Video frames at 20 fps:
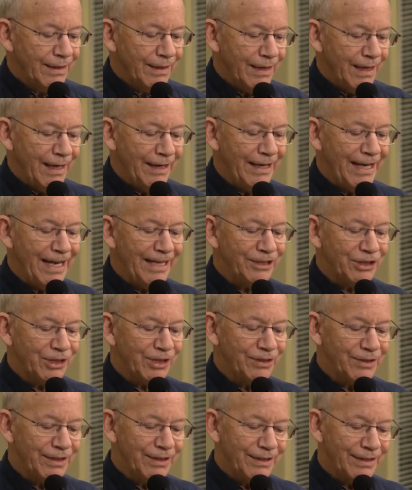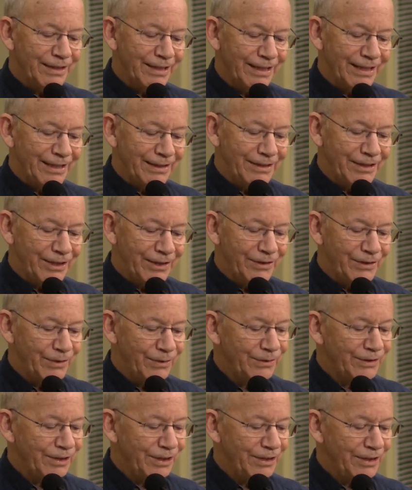A nation that
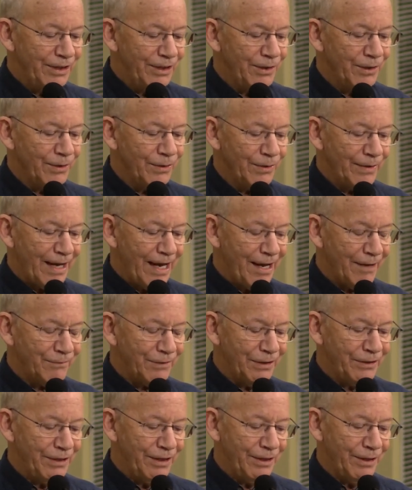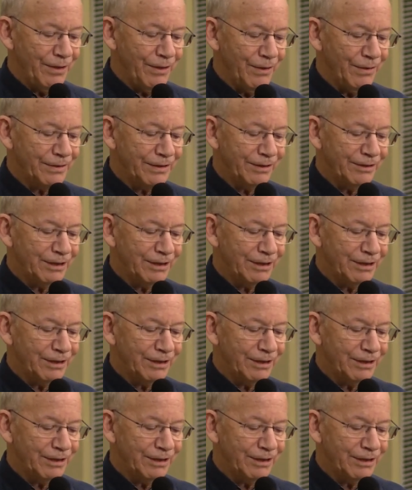continues year after year